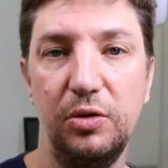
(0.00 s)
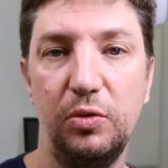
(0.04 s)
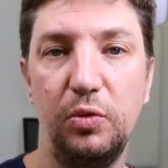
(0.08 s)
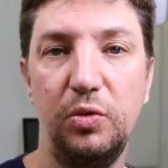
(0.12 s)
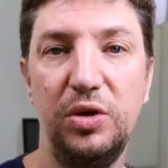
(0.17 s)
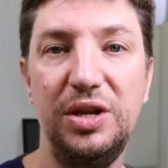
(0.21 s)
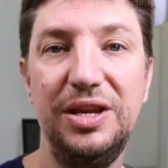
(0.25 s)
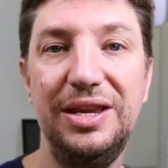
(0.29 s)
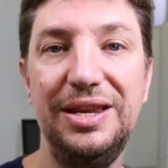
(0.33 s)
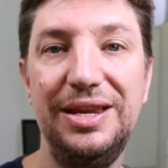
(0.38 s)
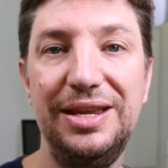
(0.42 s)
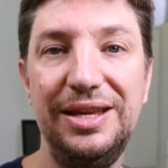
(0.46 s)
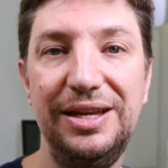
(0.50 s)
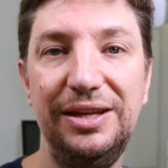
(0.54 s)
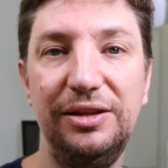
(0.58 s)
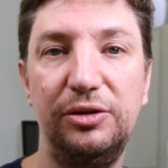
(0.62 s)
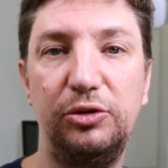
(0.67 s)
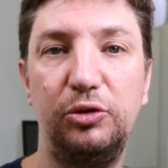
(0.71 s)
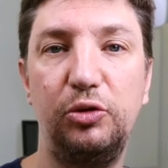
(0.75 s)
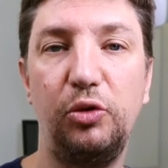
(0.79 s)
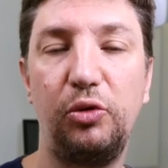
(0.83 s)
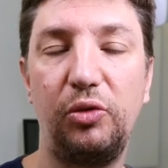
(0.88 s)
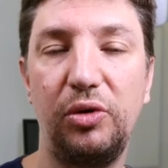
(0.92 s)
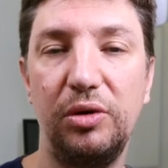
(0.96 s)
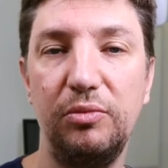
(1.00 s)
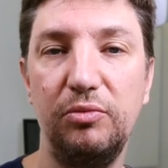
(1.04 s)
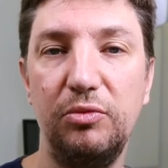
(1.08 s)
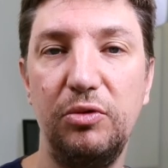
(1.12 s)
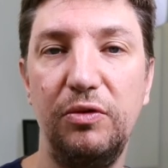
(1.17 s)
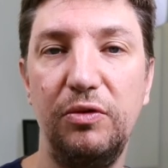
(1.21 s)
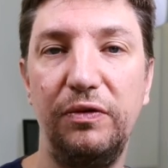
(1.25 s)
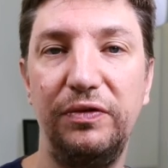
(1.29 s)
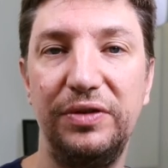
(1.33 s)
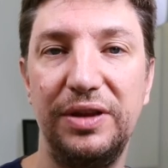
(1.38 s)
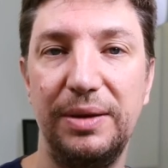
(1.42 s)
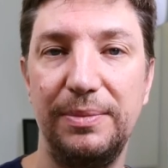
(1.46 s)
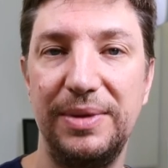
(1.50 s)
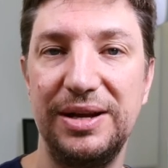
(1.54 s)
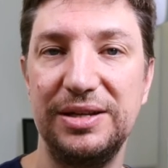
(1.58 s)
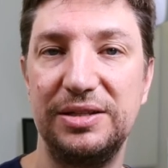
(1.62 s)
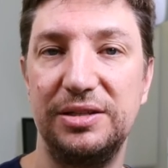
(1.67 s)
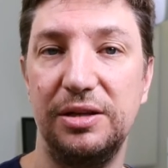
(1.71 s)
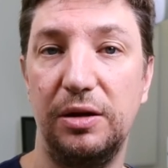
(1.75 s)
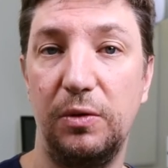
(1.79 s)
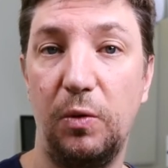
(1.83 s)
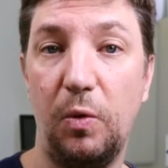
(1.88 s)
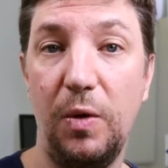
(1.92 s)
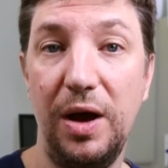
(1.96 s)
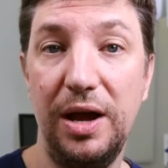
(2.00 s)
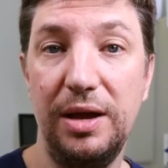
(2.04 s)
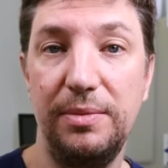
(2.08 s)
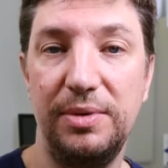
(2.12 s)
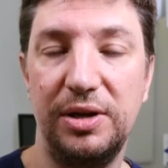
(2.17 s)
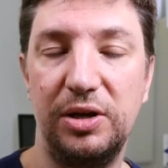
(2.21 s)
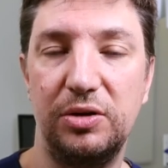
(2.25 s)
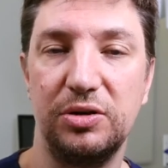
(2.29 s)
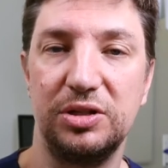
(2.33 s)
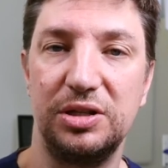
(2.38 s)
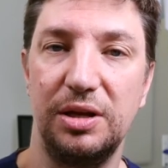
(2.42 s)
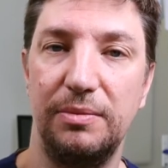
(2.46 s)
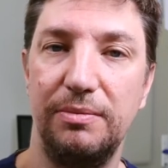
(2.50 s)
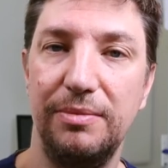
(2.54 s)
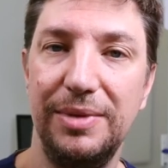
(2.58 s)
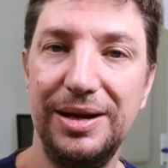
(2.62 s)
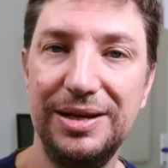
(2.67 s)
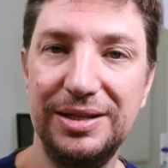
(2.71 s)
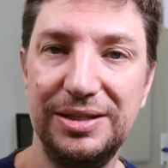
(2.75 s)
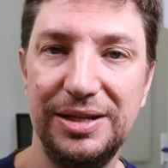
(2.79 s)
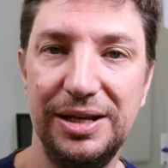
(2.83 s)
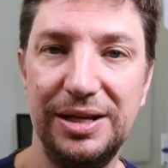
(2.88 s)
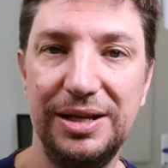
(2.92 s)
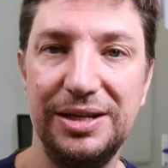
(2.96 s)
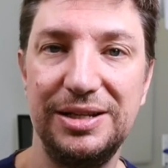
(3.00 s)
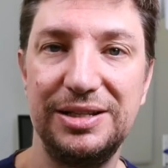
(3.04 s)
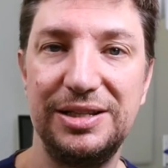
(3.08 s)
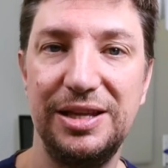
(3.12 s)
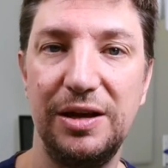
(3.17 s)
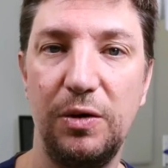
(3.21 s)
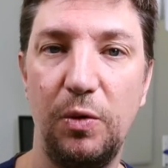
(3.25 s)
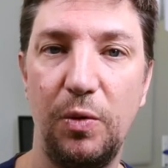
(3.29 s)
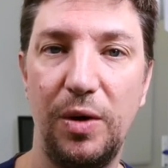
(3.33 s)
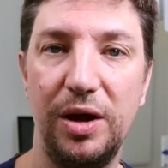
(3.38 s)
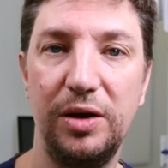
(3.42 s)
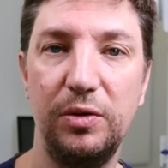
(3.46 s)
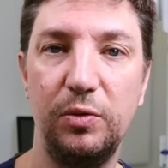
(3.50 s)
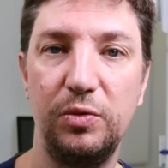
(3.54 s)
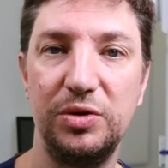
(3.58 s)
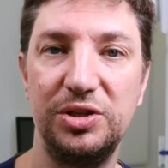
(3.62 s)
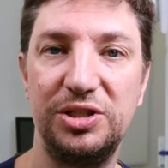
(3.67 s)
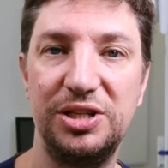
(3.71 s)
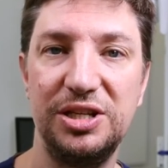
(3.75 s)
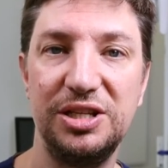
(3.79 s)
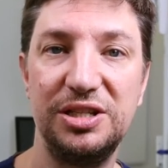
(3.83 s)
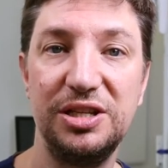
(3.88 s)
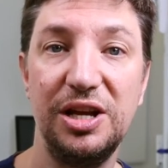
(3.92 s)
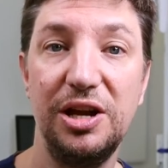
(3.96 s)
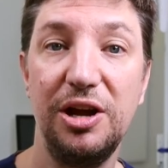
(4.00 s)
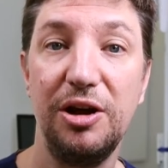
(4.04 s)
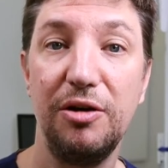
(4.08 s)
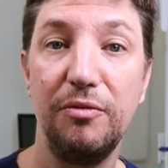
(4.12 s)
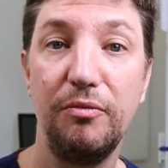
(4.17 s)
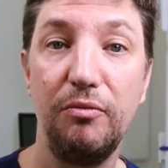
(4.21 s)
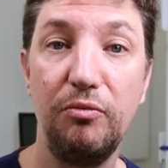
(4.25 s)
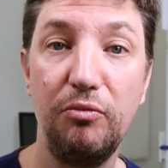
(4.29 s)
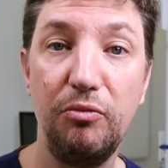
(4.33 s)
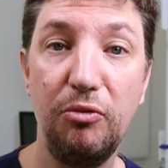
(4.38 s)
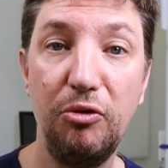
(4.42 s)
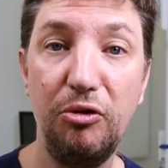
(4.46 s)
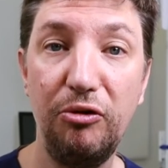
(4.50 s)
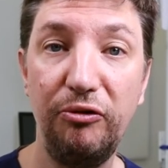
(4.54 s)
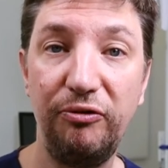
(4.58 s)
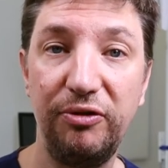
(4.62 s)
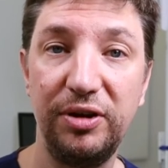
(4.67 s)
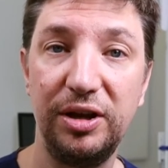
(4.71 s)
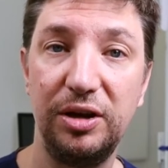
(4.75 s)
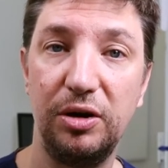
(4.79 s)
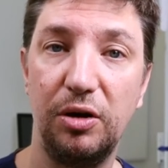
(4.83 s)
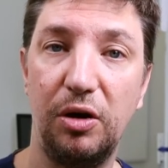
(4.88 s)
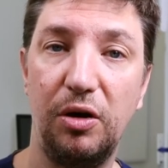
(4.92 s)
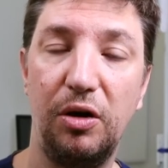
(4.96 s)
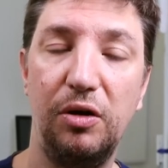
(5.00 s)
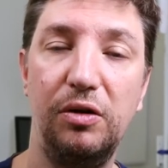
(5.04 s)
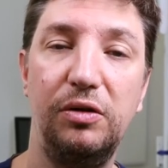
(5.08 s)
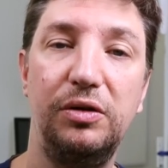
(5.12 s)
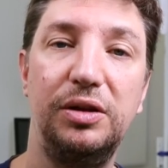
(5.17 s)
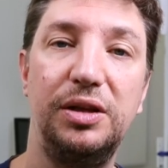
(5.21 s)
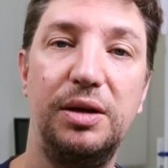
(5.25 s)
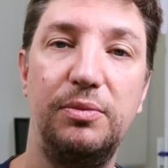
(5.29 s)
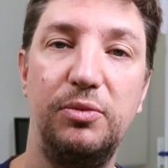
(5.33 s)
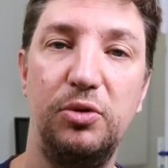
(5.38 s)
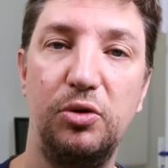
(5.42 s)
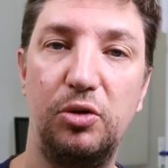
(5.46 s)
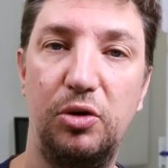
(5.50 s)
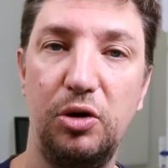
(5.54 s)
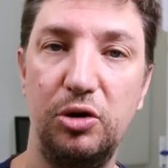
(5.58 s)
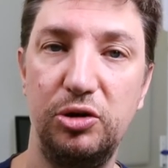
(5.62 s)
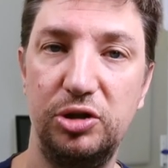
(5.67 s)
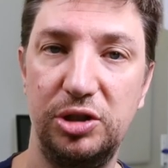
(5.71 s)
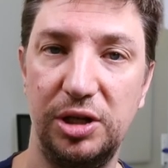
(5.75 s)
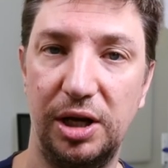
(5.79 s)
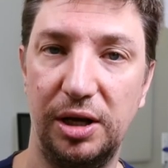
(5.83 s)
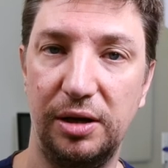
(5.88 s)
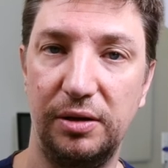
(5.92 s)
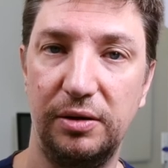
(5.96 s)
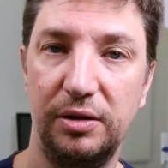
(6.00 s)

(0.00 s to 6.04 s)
We need to remove the muscle. Why? Because the muscle is the one which is moving all the mucosa.